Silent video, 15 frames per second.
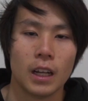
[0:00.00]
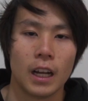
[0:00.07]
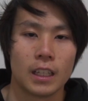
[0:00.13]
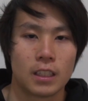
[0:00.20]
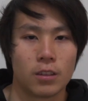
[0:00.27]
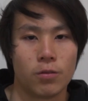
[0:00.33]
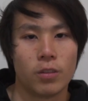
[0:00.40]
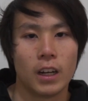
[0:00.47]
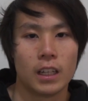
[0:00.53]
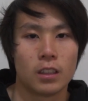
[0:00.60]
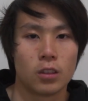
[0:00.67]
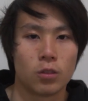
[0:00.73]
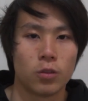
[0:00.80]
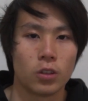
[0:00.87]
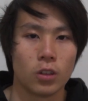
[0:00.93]
as a way
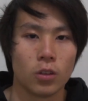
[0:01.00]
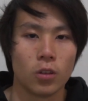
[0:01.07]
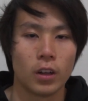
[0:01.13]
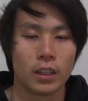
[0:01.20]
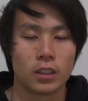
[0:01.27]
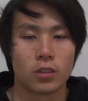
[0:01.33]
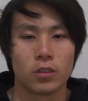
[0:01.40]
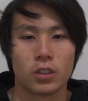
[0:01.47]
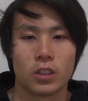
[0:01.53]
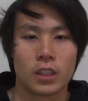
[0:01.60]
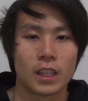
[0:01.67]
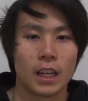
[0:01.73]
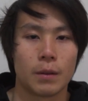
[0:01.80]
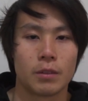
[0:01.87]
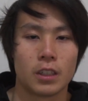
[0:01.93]
for the light source to
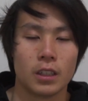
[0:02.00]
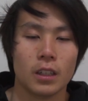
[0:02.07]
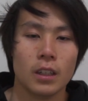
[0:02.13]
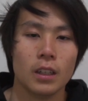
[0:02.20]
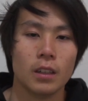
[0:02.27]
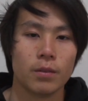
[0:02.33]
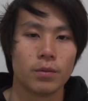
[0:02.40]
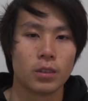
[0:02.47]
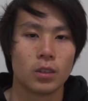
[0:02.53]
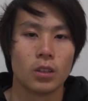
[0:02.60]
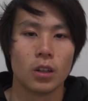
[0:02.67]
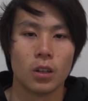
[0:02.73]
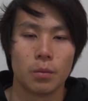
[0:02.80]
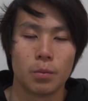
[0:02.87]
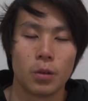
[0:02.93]
capture
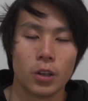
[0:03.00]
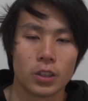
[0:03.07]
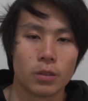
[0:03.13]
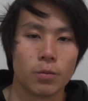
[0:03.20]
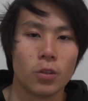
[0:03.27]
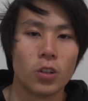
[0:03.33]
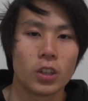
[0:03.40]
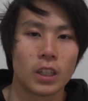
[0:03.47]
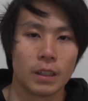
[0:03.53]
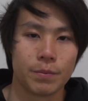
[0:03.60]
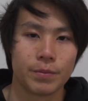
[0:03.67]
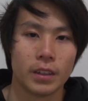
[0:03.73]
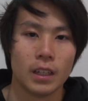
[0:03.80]
the person walking,